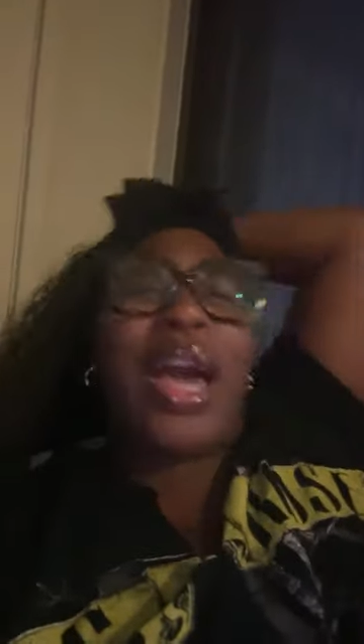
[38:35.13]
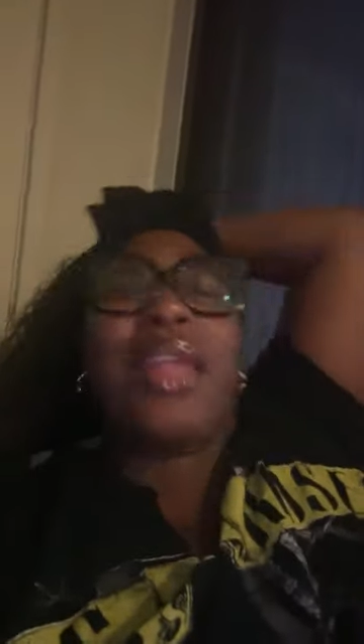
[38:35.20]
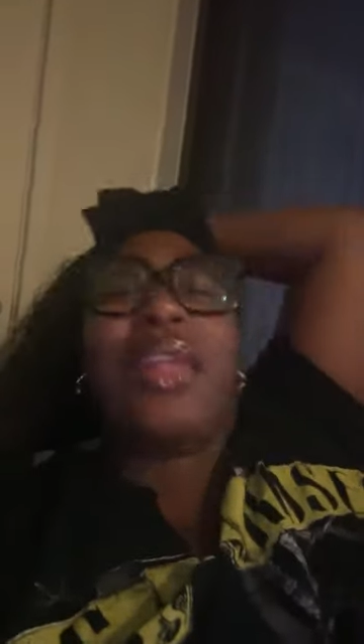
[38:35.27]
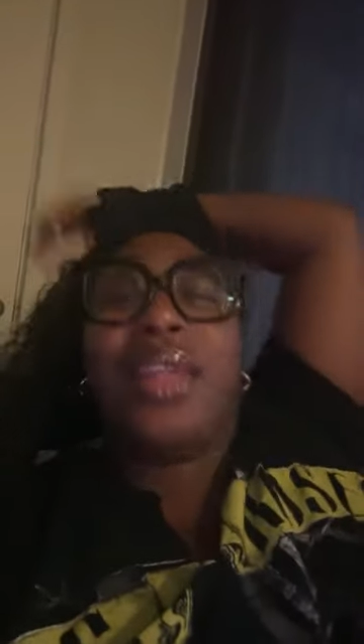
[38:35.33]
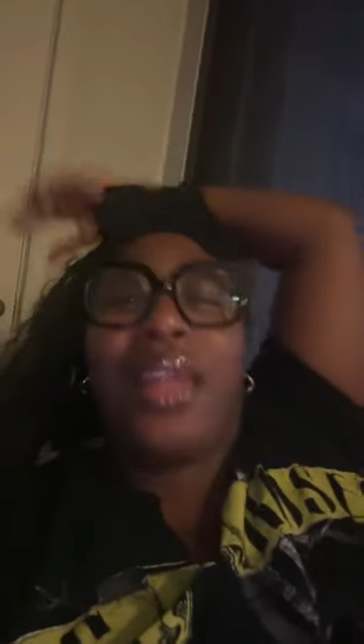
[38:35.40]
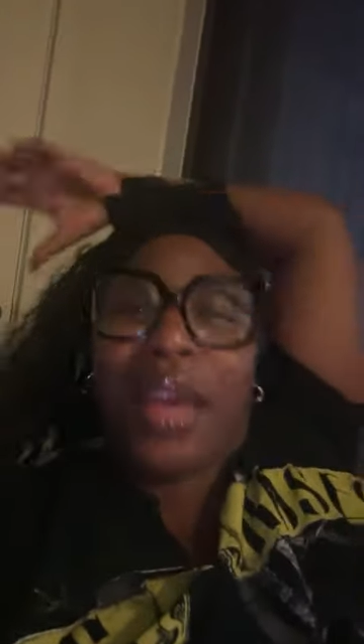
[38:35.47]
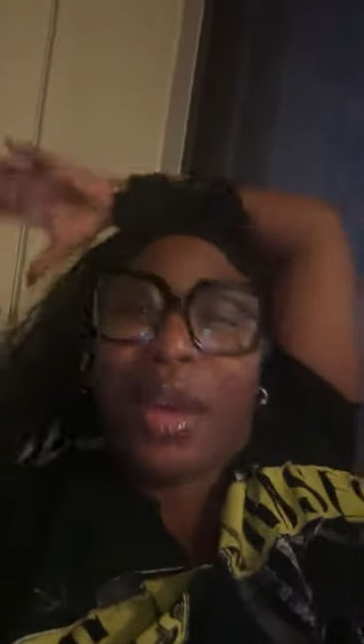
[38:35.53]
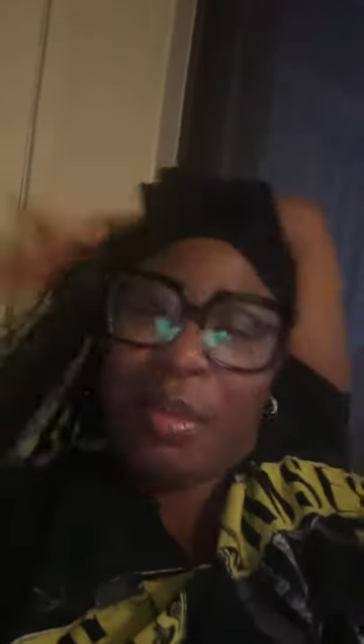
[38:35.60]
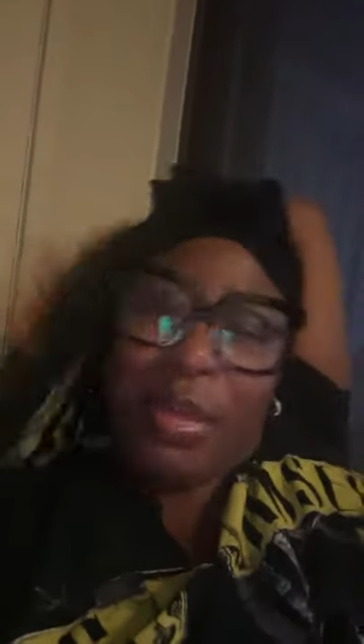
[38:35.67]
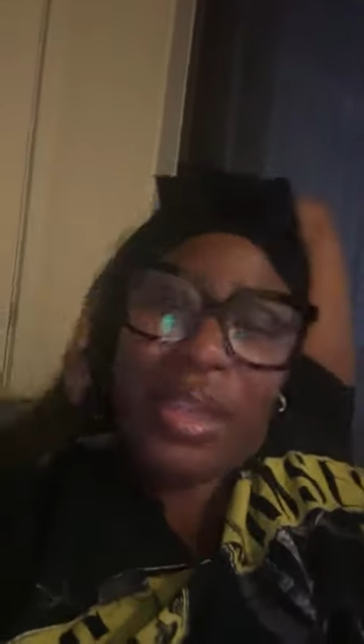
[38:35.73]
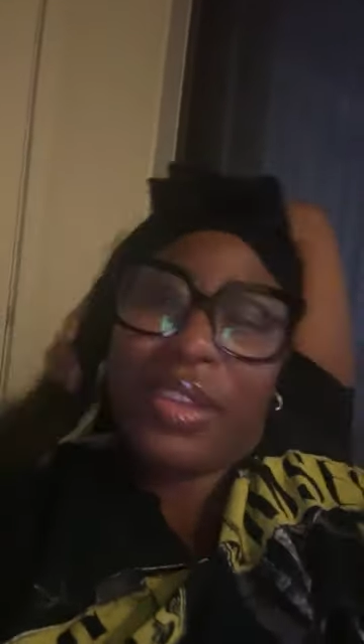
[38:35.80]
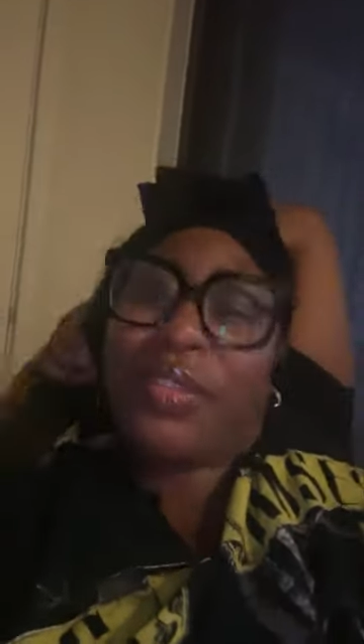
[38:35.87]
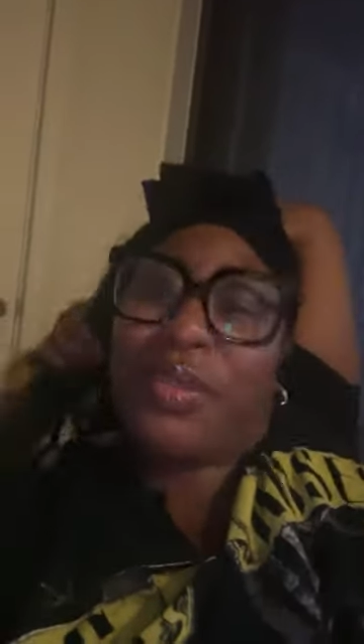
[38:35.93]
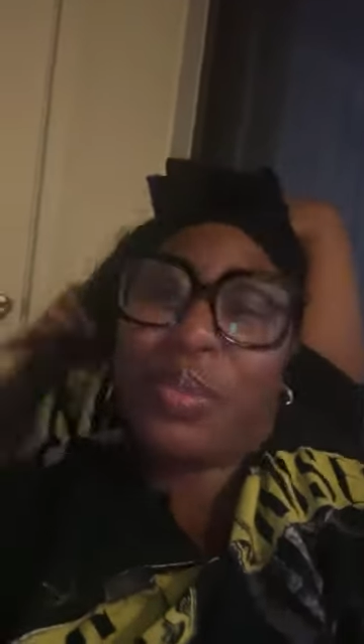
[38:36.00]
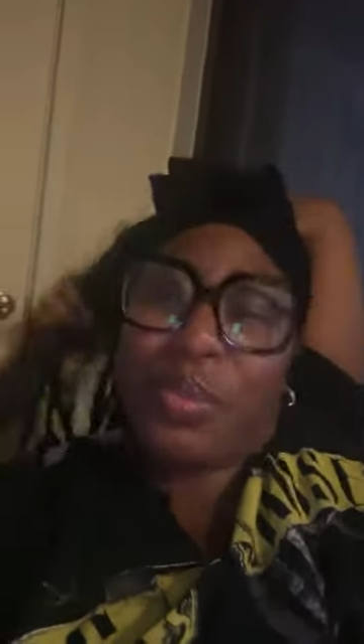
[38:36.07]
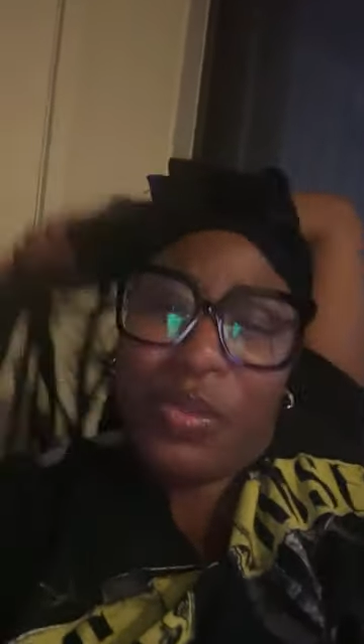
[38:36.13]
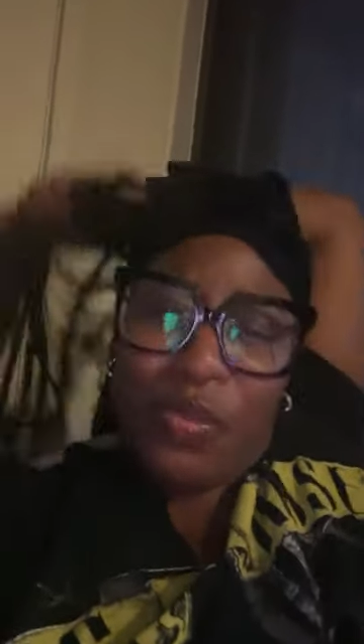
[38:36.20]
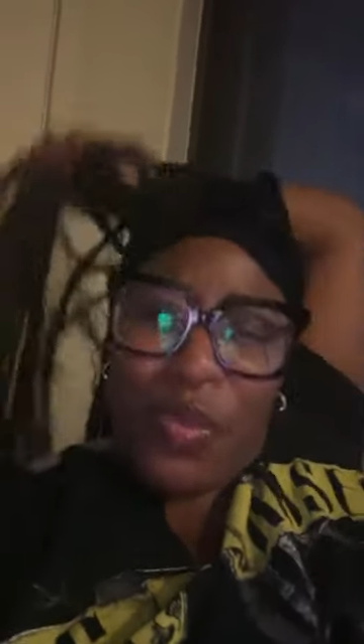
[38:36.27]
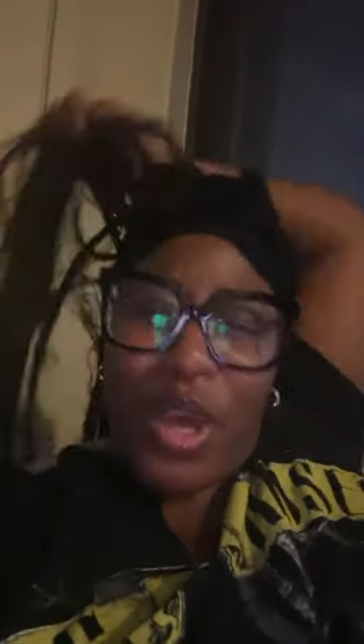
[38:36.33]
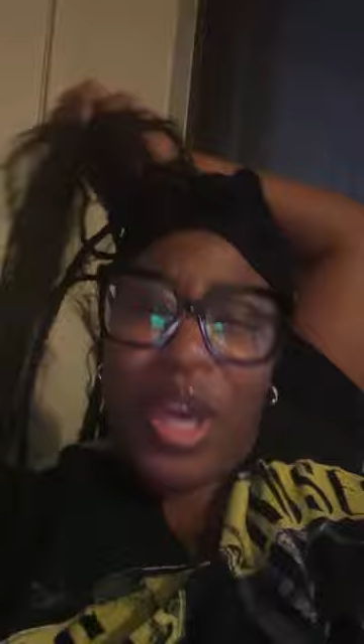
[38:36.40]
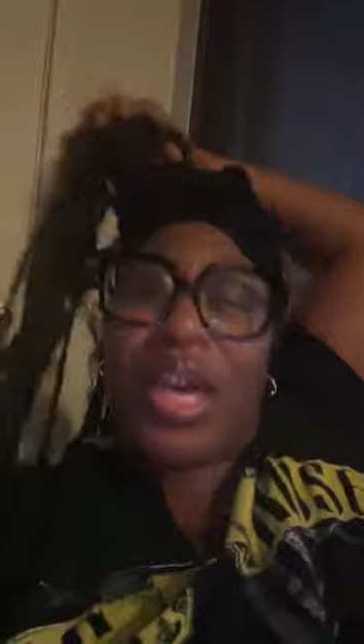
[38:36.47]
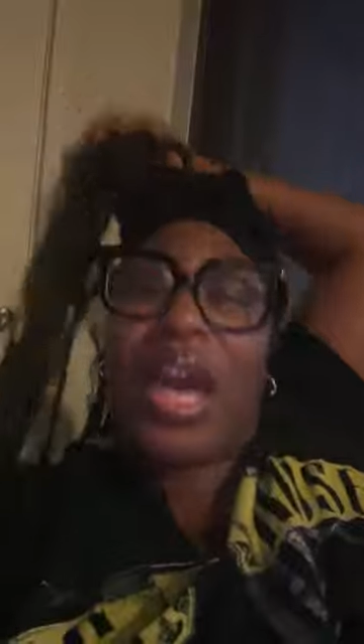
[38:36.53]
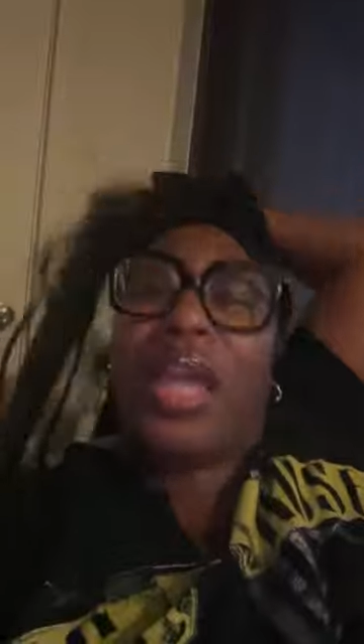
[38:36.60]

I look like a mother, fuck